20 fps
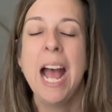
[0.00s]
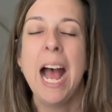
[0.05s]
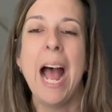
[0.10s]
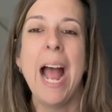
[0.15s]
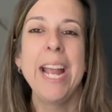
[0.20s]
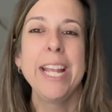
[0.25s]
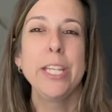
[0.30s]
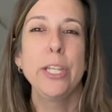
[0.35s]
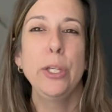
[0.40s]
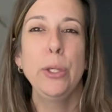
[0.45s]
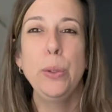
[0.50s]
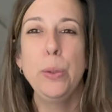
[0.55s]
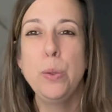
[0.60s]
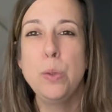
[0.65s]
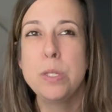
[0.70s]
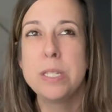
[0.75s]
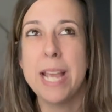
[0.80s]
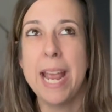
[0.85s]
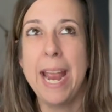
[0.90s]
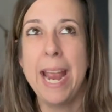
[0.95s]
I
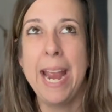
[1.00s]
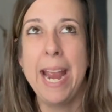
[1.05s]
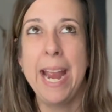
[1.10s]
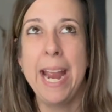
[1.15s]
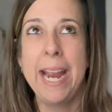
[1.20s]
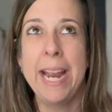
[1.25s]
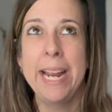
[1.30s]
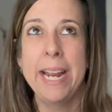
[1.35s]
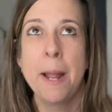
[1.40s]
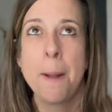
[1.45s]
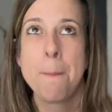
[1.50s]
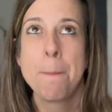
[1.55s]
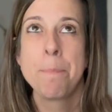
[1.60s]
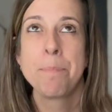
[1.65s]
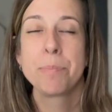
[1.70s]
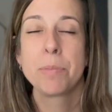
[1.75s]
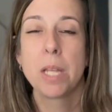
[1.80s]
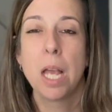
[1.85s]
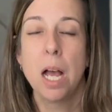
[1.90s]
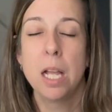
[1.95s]
use a
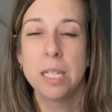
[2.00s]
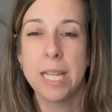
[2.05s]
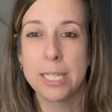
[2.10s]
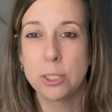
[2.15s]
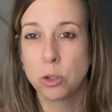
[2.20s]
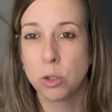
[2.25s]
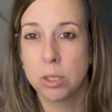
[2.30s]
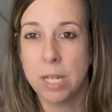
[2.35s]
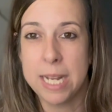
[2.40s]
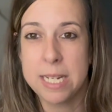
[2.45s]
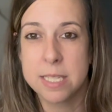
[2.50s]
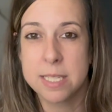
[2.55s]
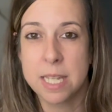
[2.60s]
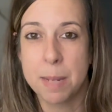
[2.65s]
electrolyte